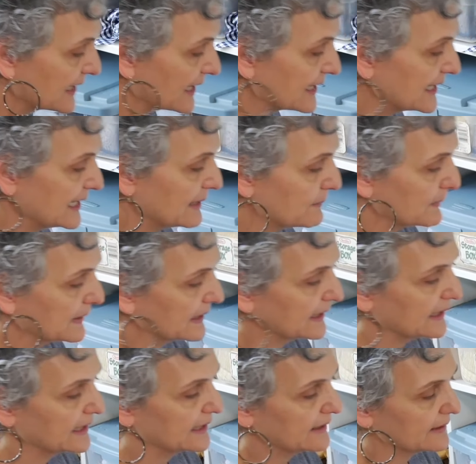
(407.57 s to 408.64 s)
I keep
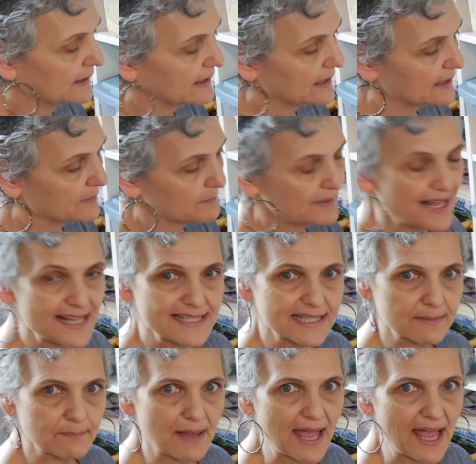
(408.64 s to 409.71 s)
in
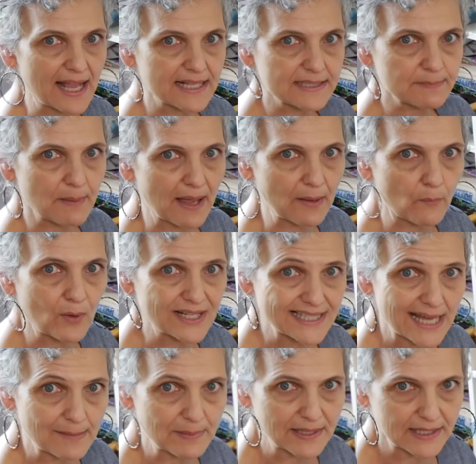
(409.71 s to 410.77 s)
plastic bags by what
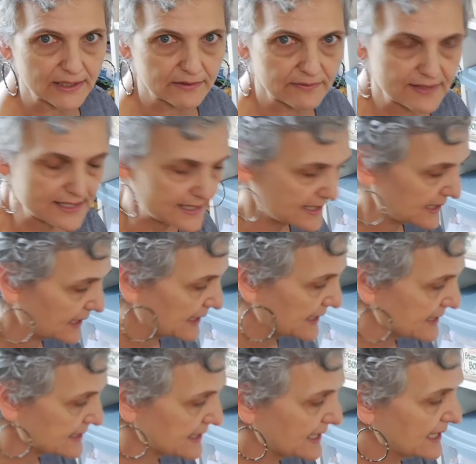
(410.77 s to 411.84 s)
type of interfacing it
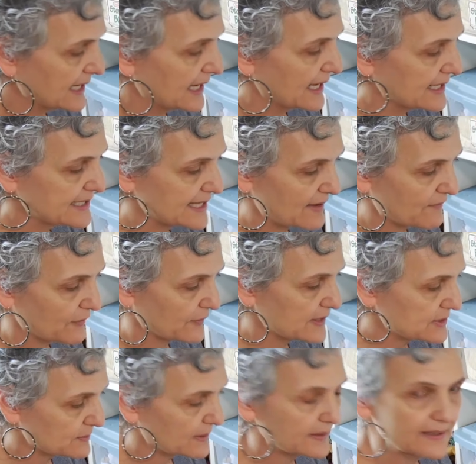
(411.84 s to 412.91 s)
is, except for
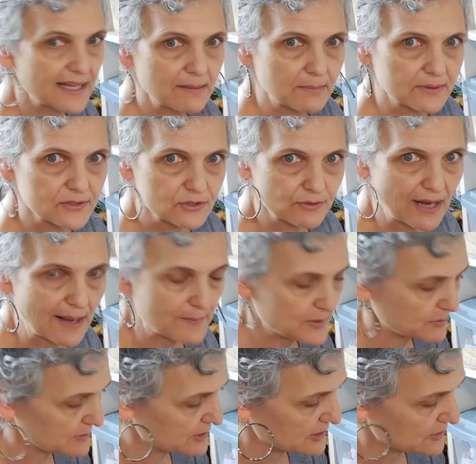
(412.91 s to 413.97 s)
this one labeled
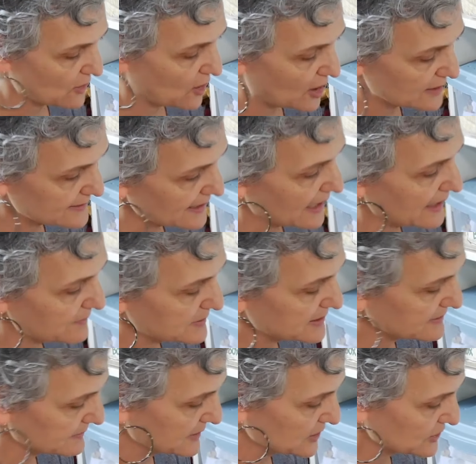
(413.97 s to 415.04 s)
scraps, which is all
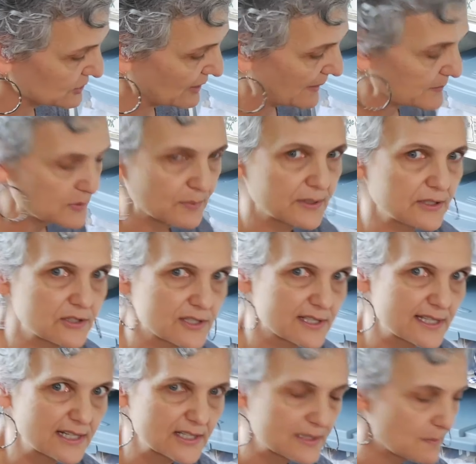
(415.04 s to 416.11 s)
types, just scraps when you just
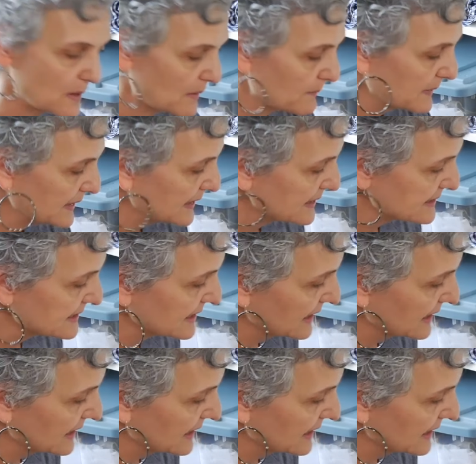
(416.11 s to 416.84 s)
need a small piece.